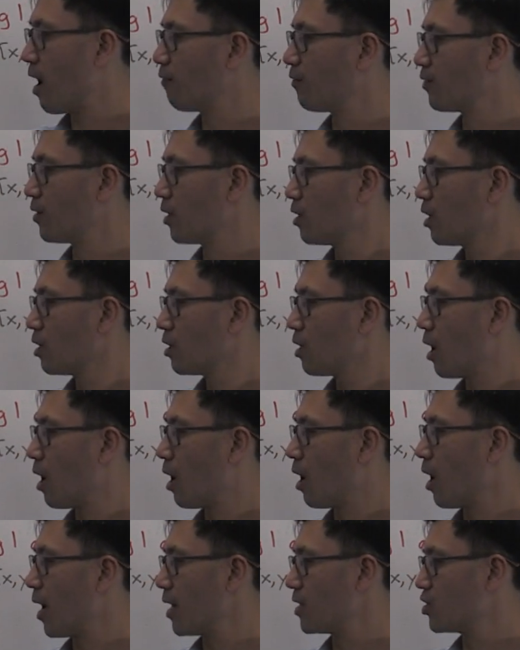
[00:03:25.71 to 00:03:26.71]
Alpha,
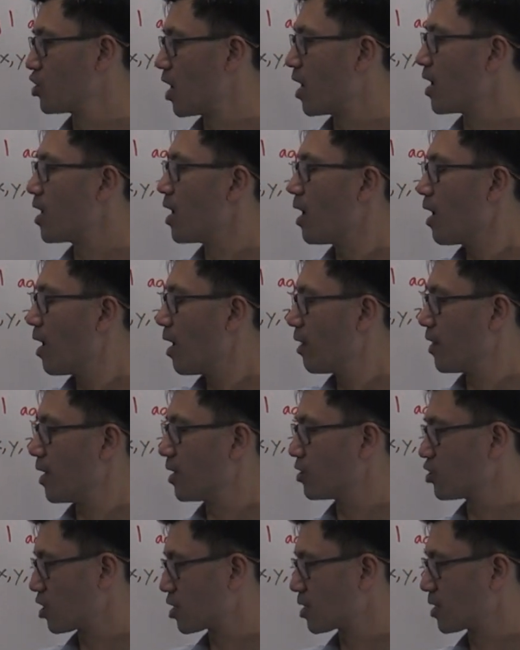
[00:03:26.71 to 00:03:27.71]
ij, they're
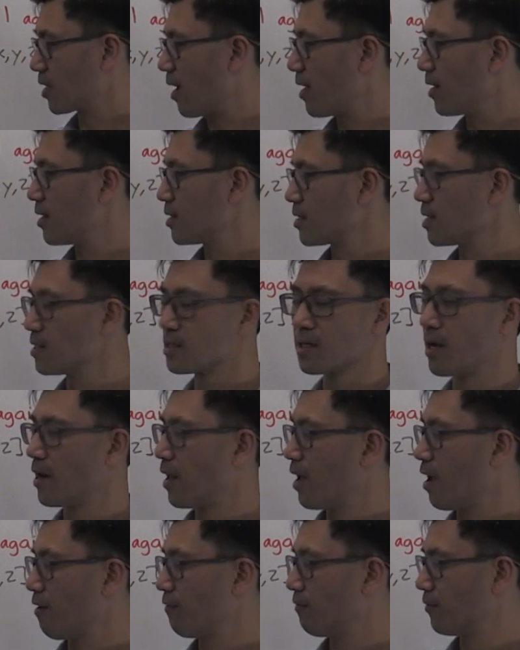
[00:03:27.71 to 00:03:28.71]
just scalars inside
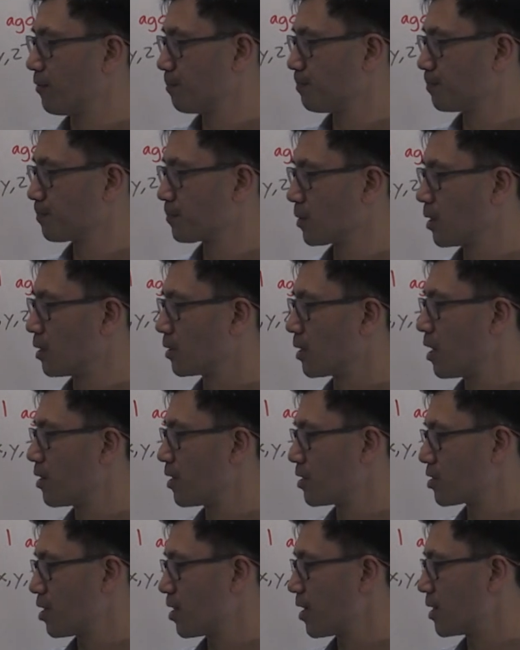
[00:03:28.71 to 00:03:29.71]
f, okay?
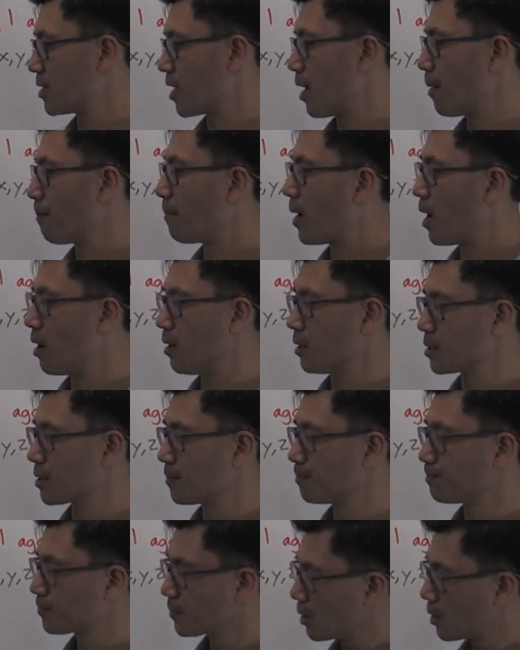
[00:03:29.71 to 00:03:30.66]
So these aren't powers.